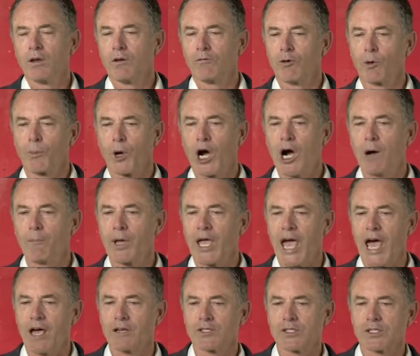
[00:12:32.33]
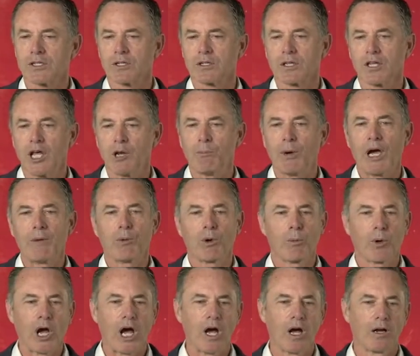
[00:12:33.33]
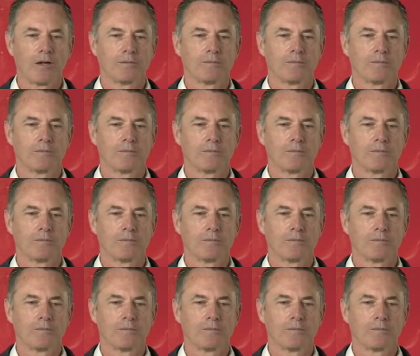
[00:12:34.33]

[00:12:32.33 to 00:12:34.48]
from Comcast, led by Prabha.